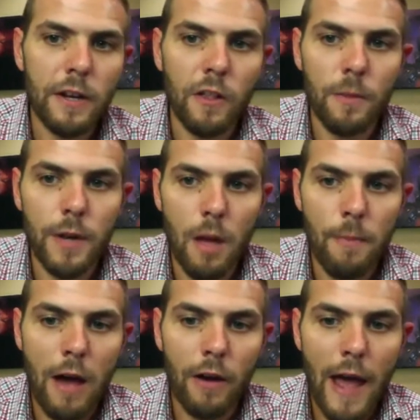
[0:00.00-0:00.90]
you a little bit
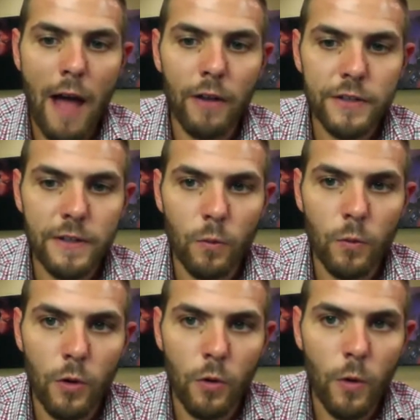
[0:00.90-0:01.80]
about Alex
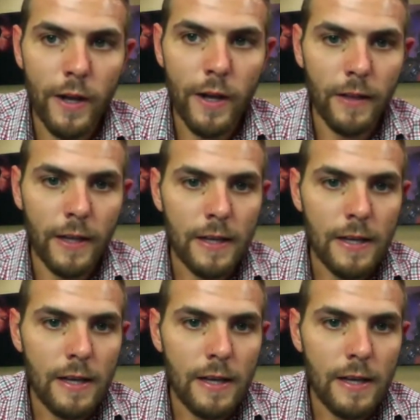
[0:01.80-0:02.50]
real quickly.